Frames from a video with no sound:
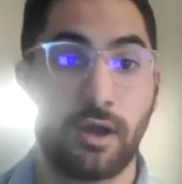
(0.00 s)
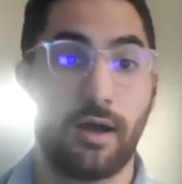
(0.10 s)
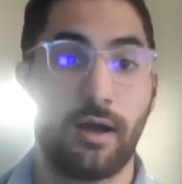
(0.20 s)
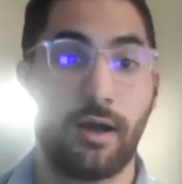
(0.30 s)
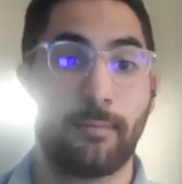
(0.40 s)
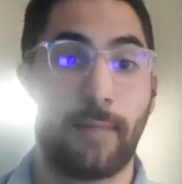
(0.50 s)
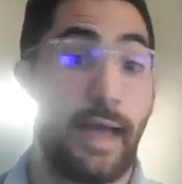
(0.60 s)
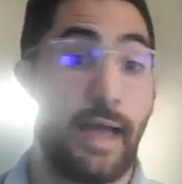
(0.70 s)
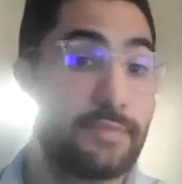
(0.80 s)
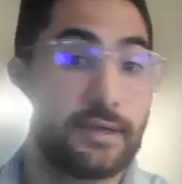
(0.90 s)

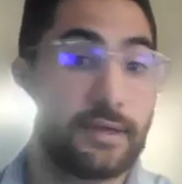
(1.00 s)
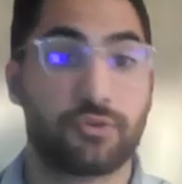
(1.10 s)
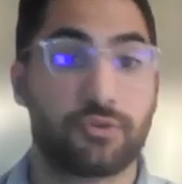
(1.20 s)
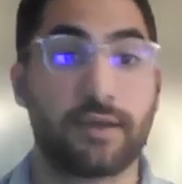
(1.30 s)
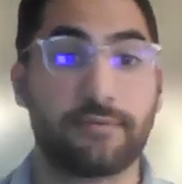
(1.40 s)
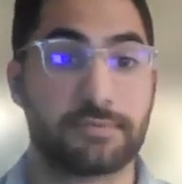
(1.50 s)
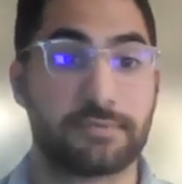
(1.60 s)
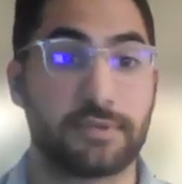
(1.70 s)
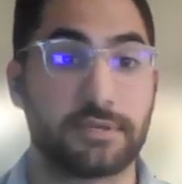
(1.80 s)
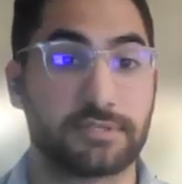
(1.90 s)
I think it's a great
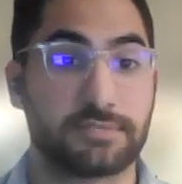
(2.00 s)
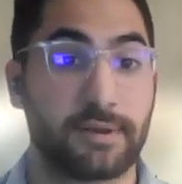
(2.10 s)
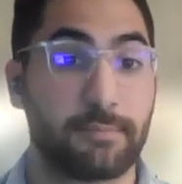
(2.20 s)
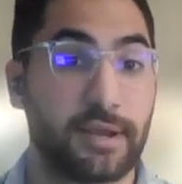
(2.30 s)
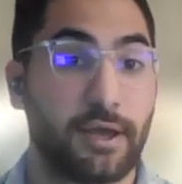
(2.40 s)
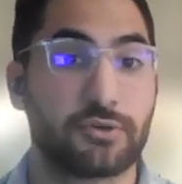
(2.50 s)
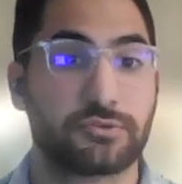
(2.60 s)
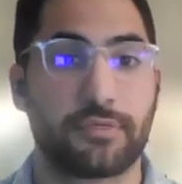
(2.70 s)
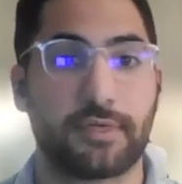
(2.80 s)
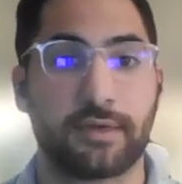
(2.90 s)
investment thesis, but I
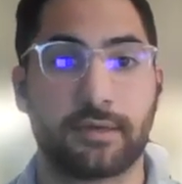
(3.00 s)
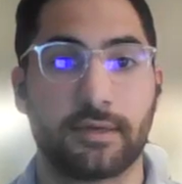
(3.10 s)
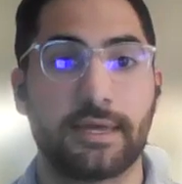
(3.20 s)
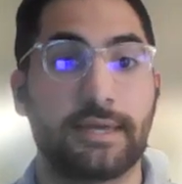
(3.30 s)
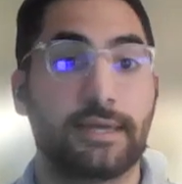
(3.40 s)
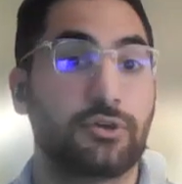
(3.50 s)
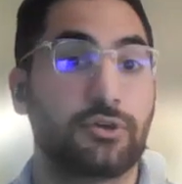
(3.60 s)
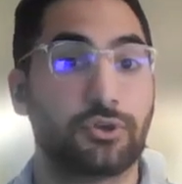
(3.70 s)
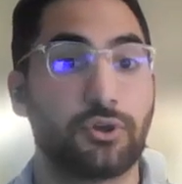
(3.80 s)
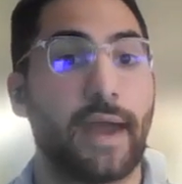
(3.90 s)
also think
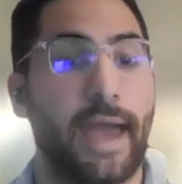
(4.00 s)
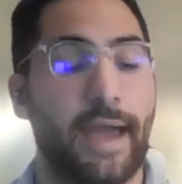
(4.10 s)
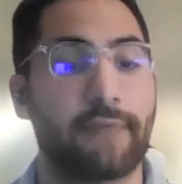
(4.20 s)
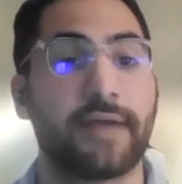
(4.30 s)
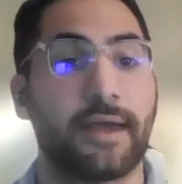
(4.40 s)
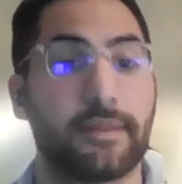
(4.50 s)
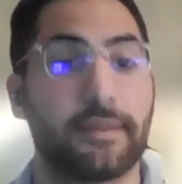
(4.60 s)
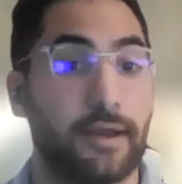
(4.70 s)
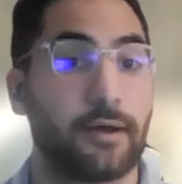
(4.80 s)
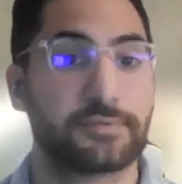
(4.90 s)
you don't have
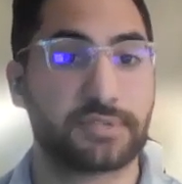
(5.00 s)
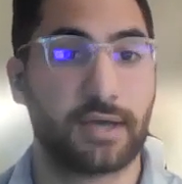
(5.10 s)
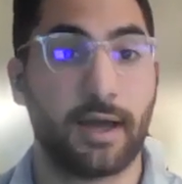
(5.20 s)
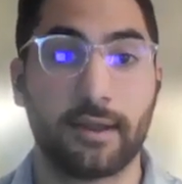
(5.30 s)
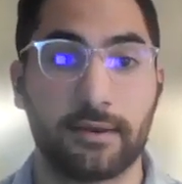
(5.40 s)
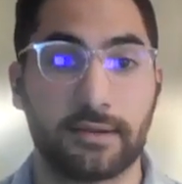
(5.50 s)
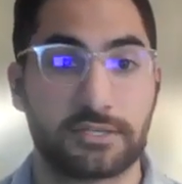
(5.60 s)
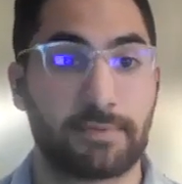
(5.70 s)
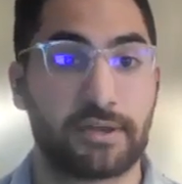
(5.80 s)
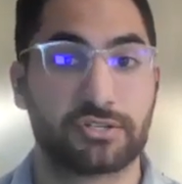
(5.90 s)
that upside, and
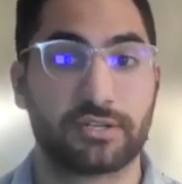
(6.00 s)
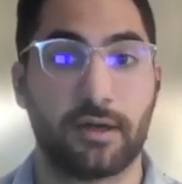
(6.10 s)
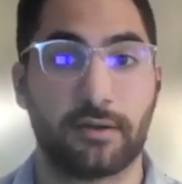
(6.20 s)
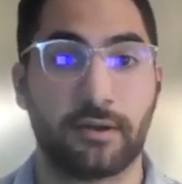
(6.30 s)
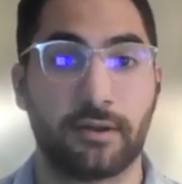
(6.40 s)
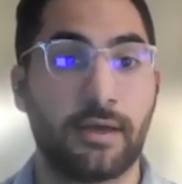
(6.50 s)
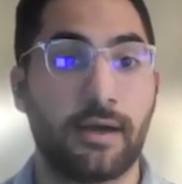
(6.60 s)
especially on